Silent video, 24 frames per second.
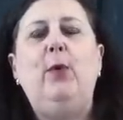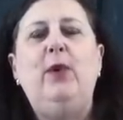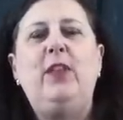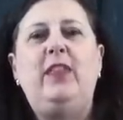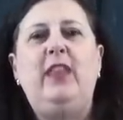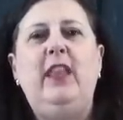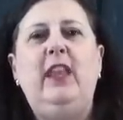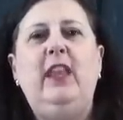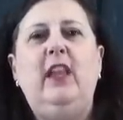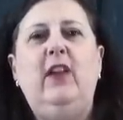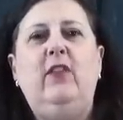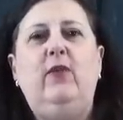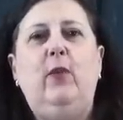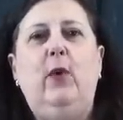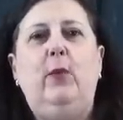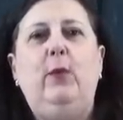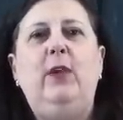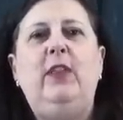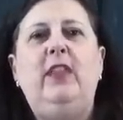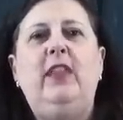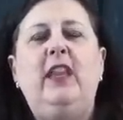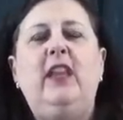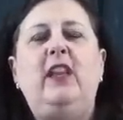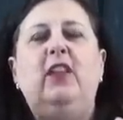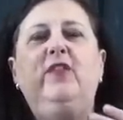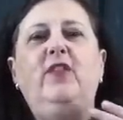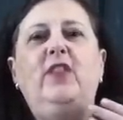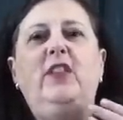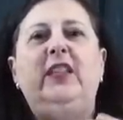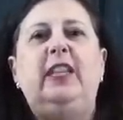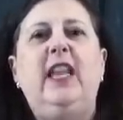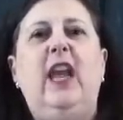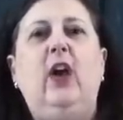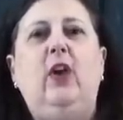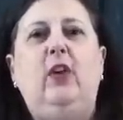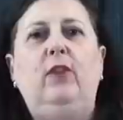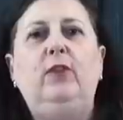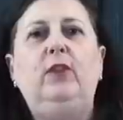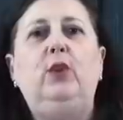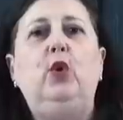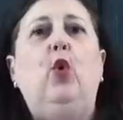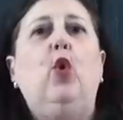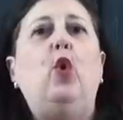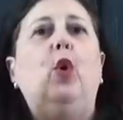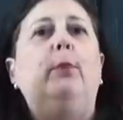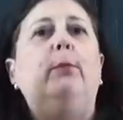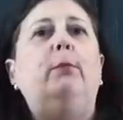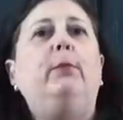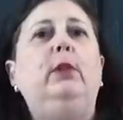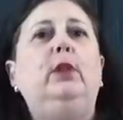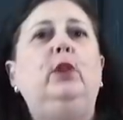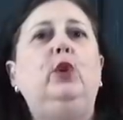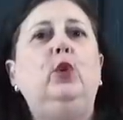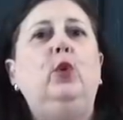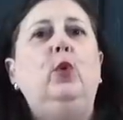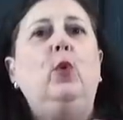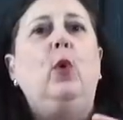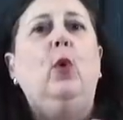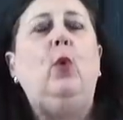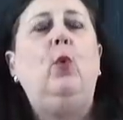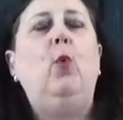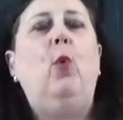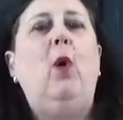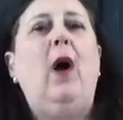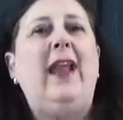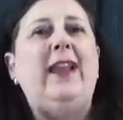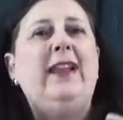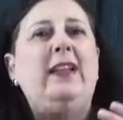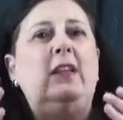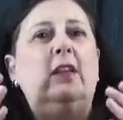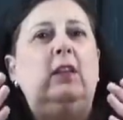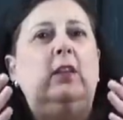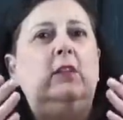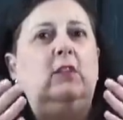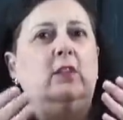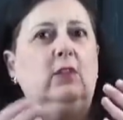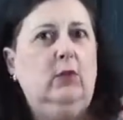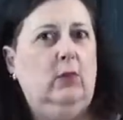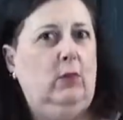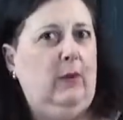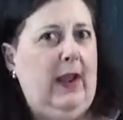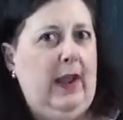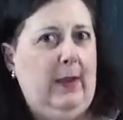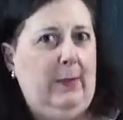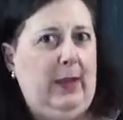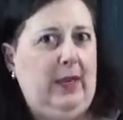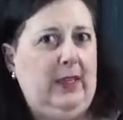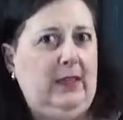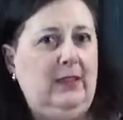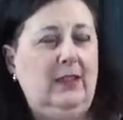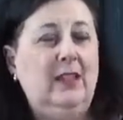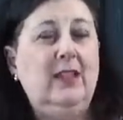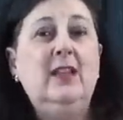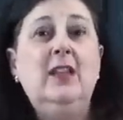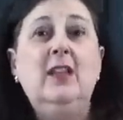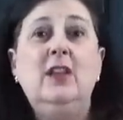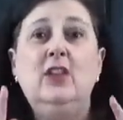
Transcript: we think of when we think of Delft or blue-white ceramics.